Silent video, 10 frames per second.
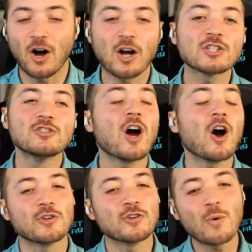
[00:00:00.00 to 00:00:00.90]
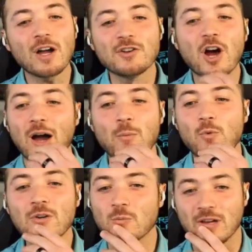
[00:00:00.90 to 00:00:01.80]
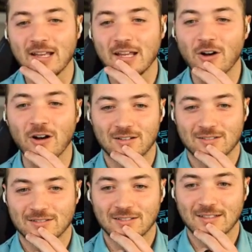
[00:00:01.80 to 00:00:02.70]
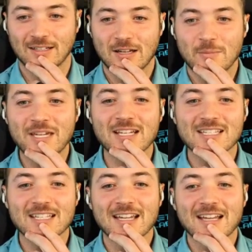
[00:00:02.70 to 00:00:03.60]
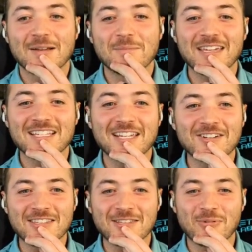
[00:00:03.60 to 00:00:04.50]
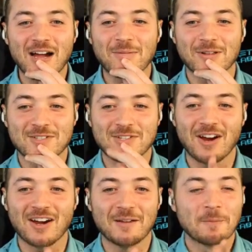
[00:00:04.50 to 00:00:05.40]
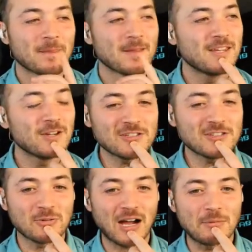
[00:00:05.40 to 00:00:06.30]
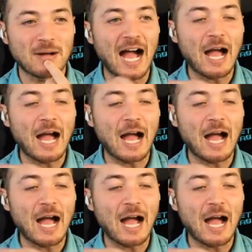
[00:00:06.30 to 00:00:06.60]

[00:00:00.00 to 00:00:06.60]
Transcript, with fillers: Actually, no. You know what? No, I wouldn't win at all. Oh my god! Because because here's the problem. Sorry, here's the problem.